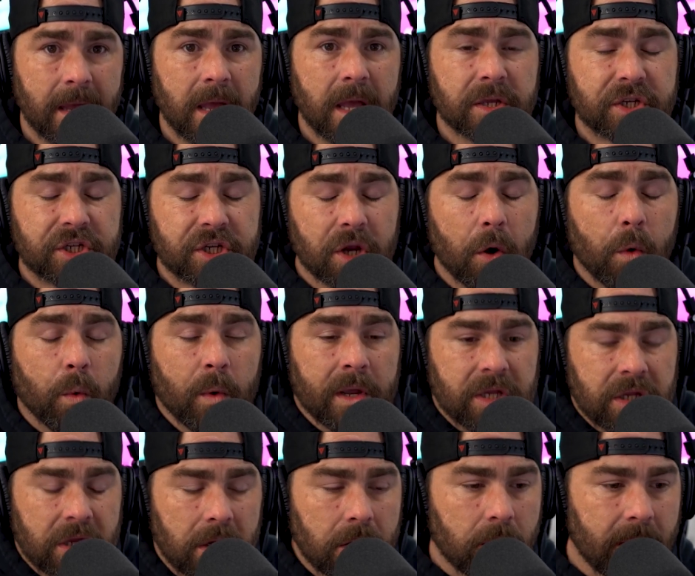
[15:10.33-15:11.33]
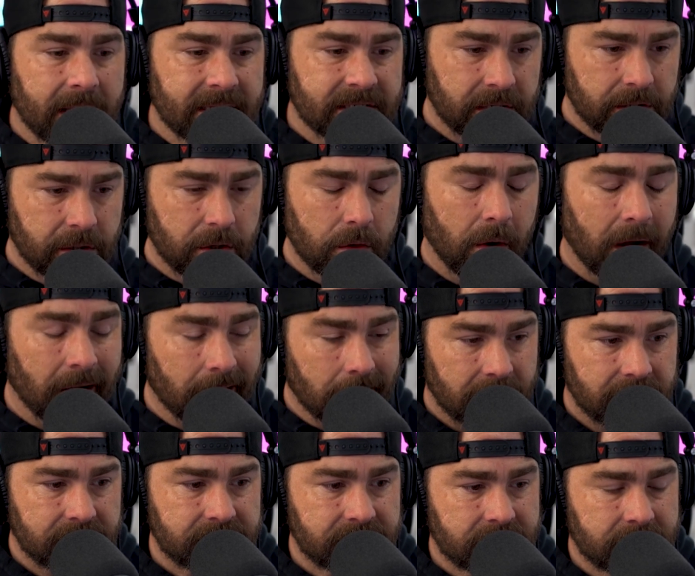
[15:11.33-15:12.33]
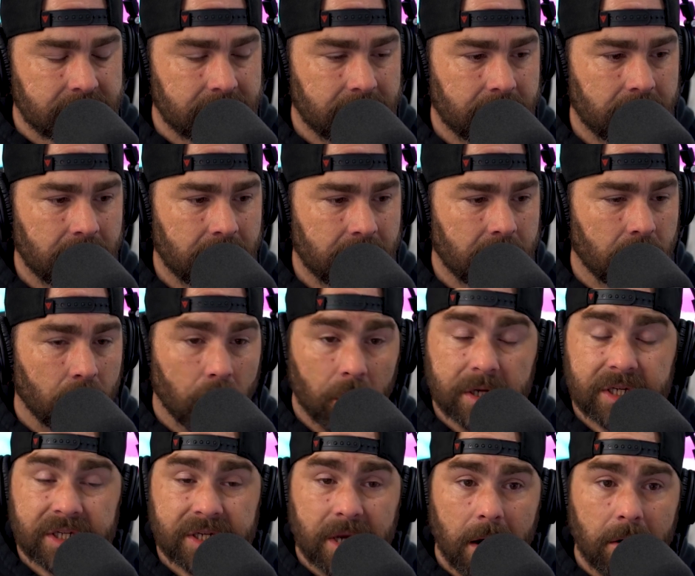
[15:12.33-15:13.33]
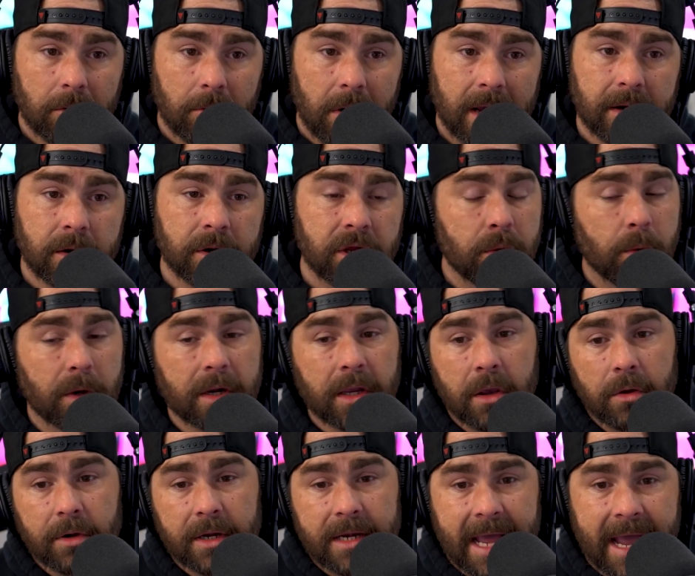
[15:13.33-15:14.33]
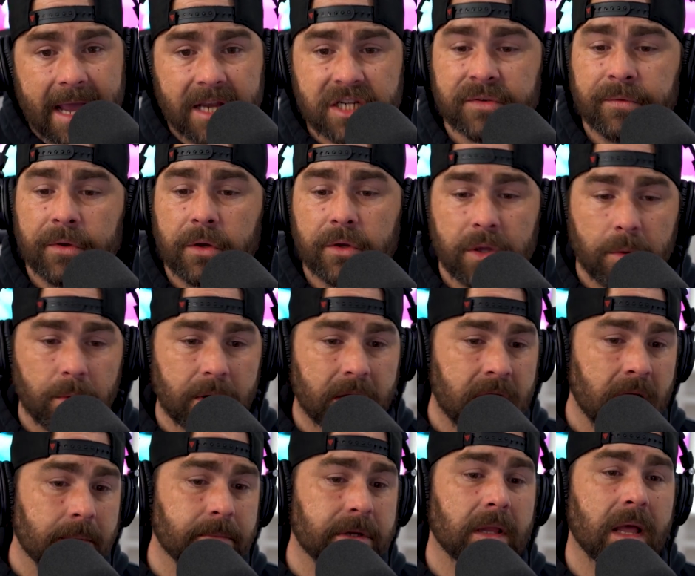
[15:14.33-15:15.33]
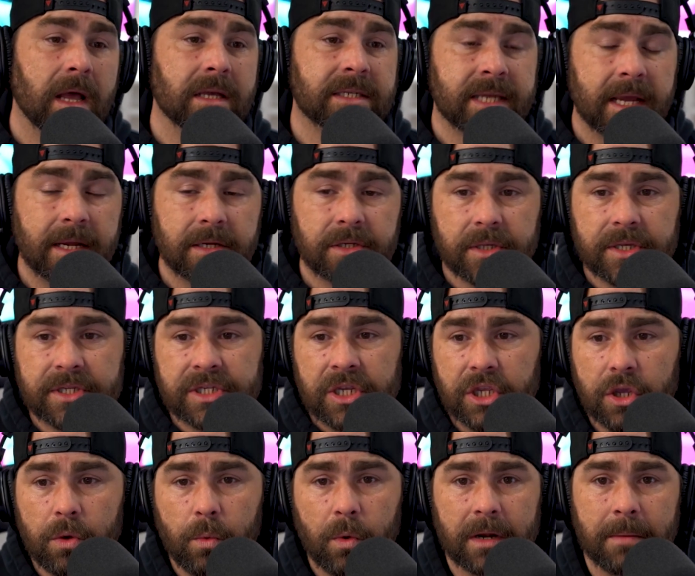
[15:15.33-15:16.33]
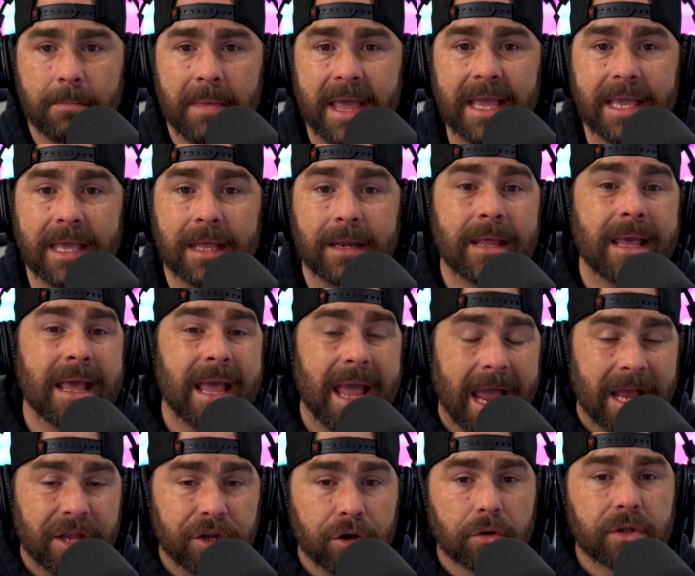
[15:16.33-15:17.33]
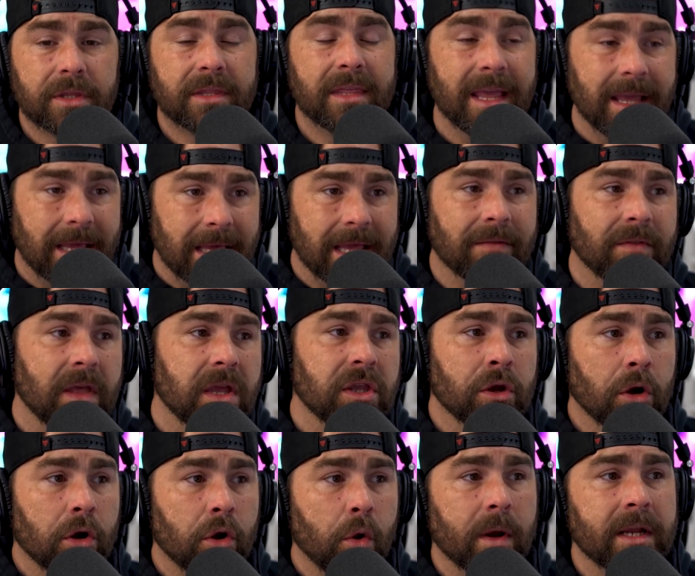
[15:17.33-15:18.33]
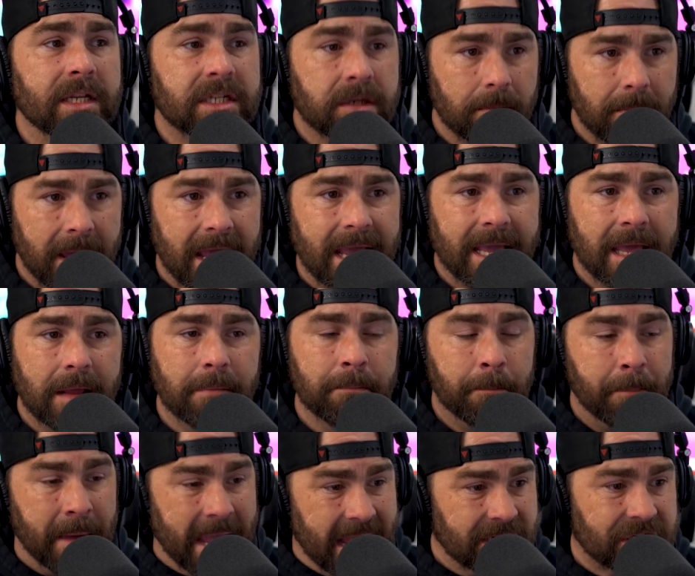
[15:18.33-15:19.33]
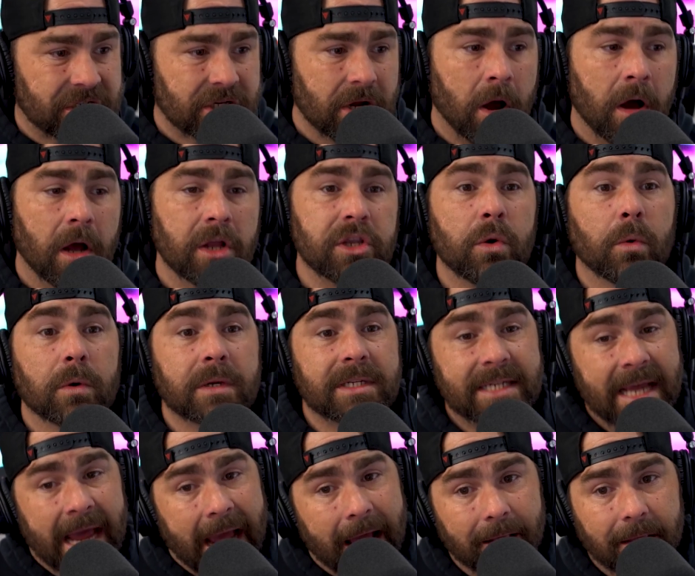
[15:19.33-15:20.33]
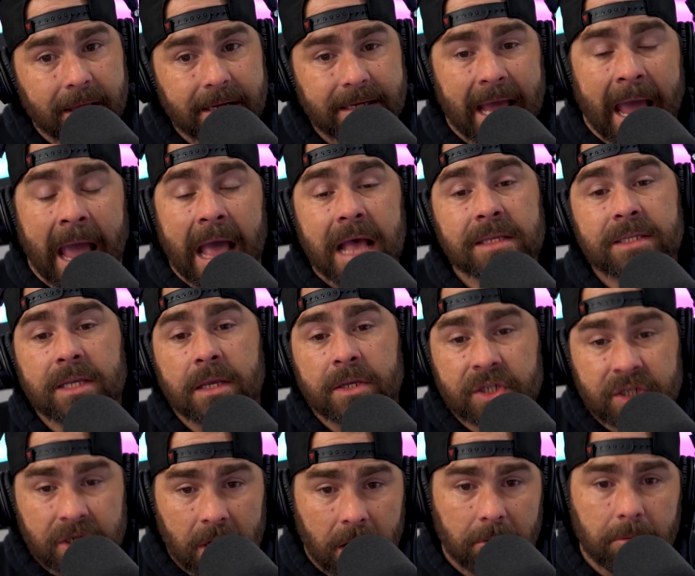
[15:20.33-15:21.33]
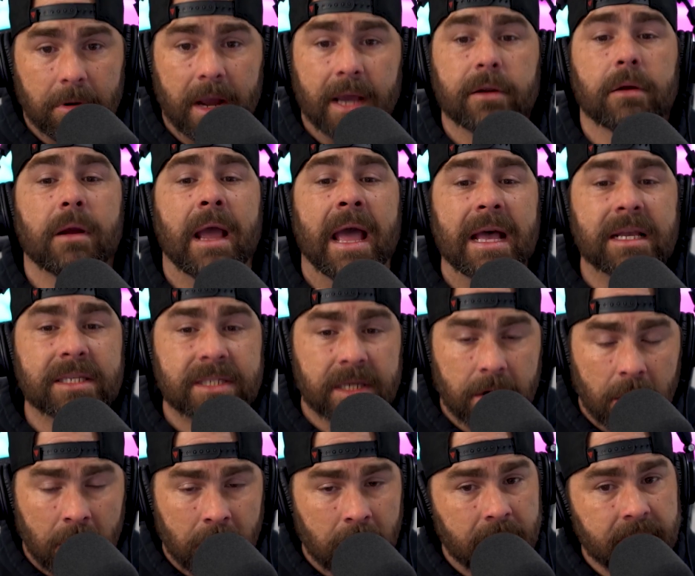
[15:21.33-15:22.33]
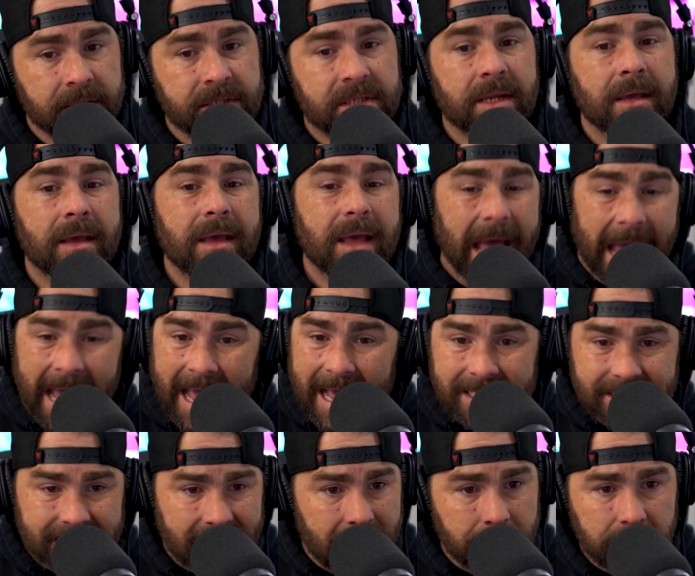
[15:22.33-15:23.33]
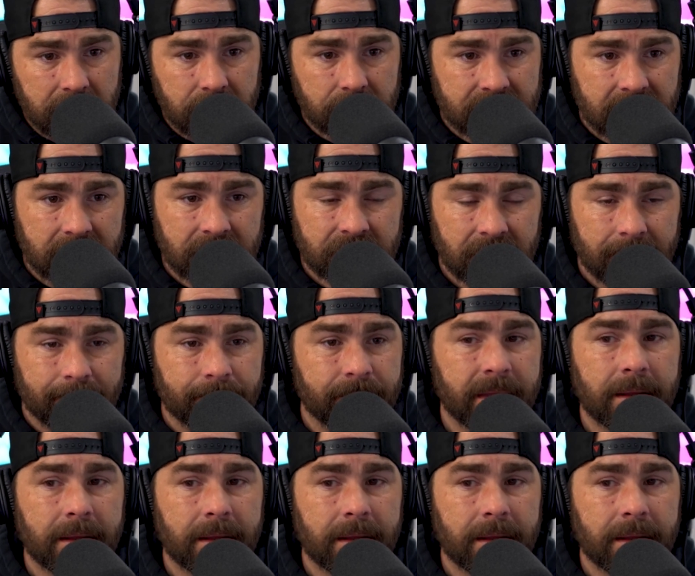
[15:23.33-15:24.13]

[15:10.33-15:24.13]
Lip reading: So when you, as a new artist or a songwriter, you want to go to Nashville, you want to come to Los Angeles, and you want to make it, and you're thinking that you're going to make it based on your talent as a songwriter, as an artist, as a musician,